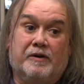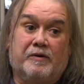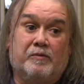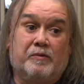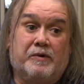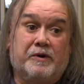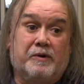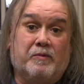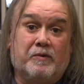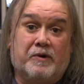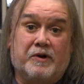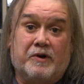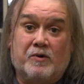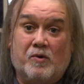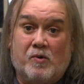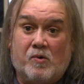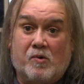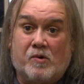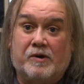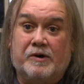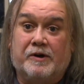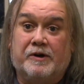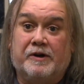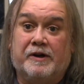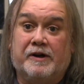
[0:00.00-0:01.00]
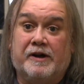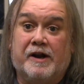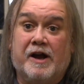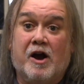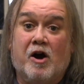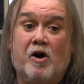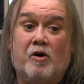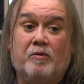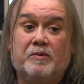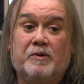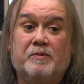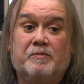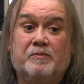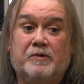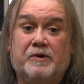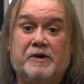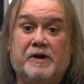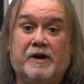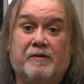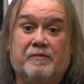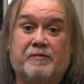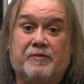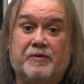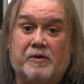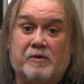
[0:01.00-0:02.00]
We recorded an album. We
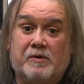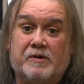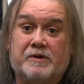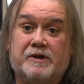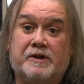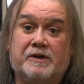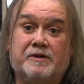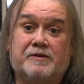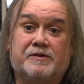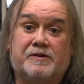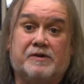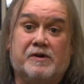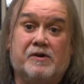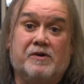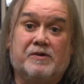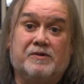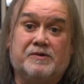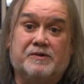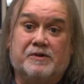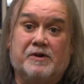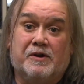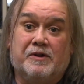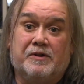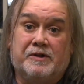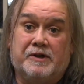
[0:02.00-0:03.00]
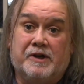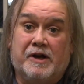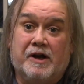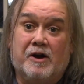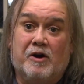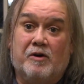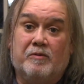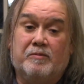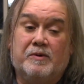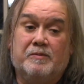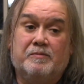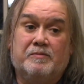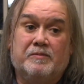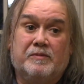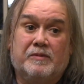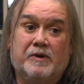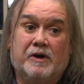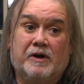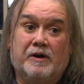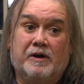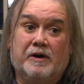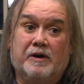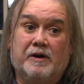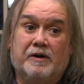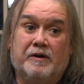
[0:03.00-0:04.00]
have 13 songs on the album.
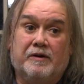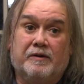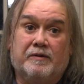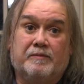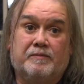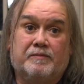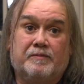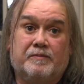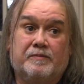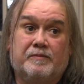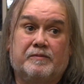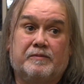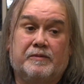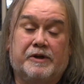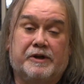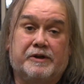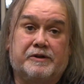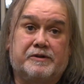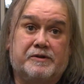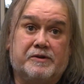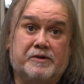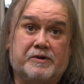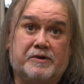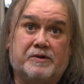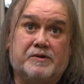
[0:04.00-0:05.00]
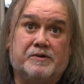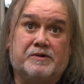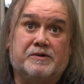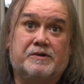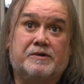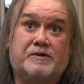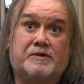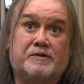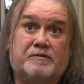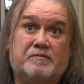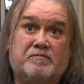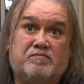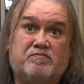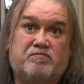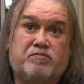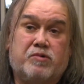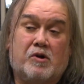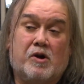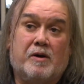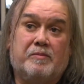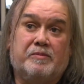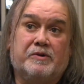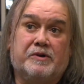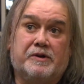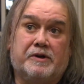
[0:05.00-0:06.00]
It took us
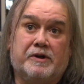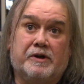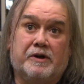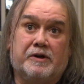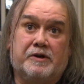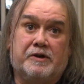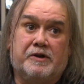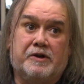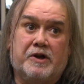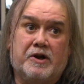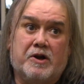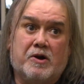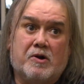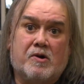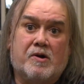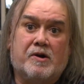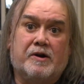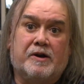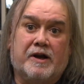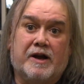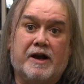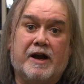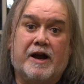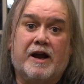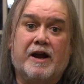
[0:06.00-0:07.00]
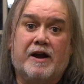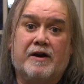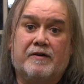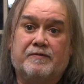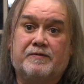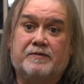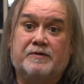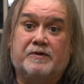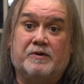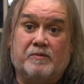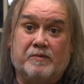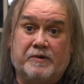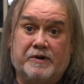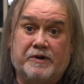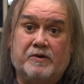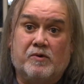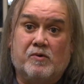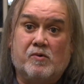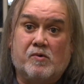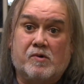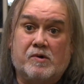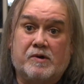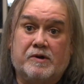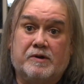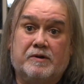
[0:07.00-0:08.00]
probably a year and a half to
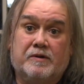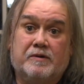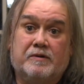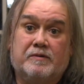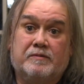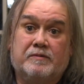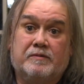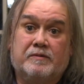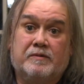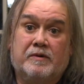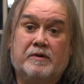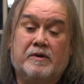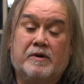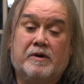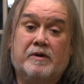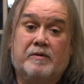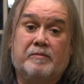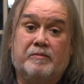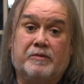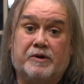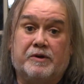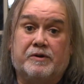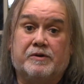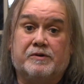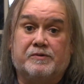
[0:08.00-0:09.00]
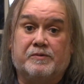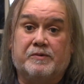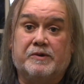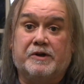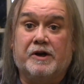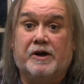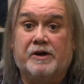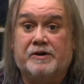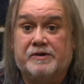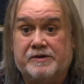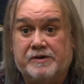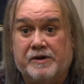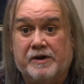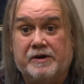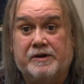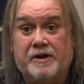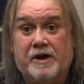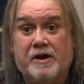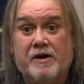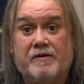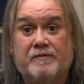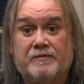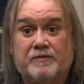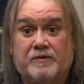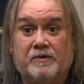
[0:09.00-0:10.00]
record it because we got shut
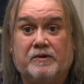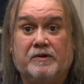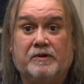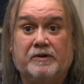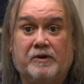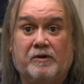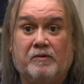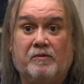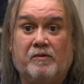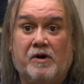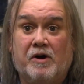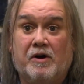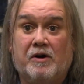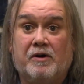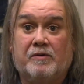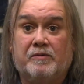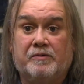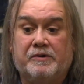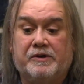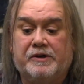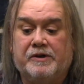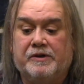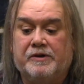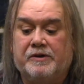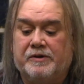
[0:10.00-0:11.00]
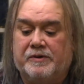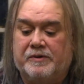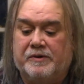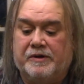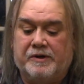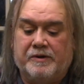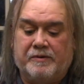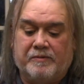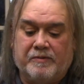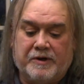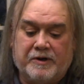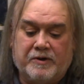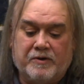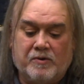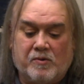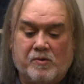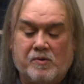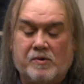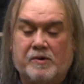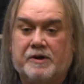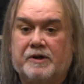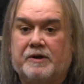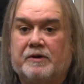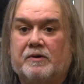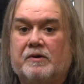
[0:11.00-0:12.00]
down for a little while. We didn't do any
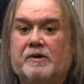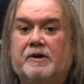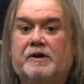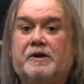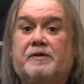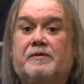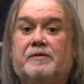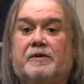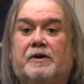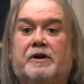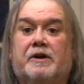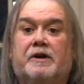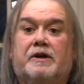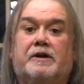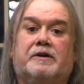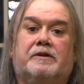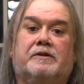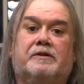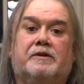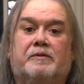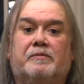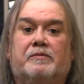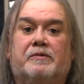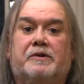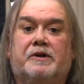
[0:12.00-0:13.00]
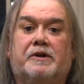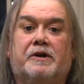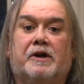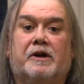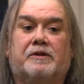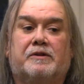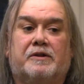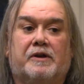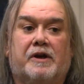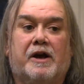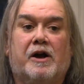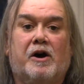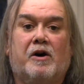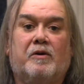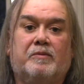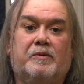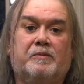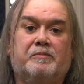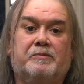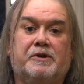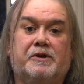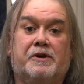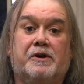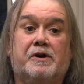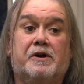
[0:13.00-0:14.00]
recording or anything, and then we got the
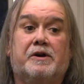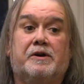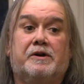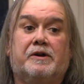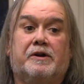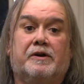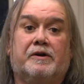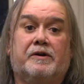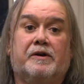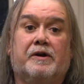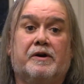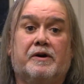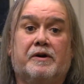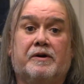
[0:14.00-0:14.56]
album done, and